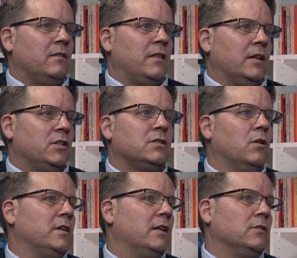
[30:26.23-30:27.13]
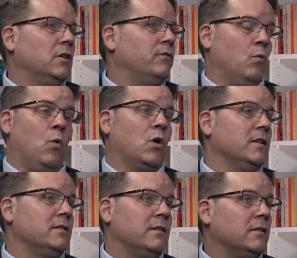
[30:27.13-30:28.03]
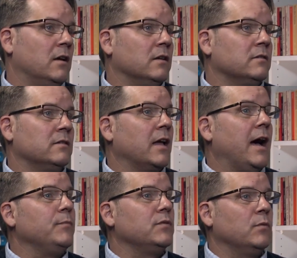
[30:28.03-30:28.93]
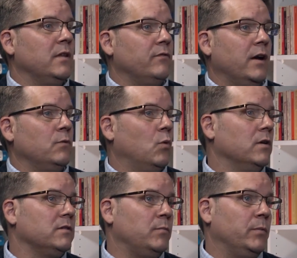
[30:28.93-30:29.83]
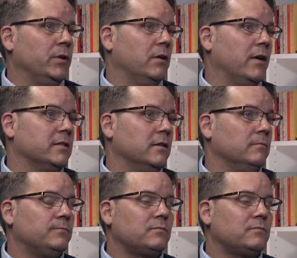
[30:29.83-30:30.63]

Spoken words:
that just goes out to look for warrants and then calls the cops when they find warrants and people get arrested.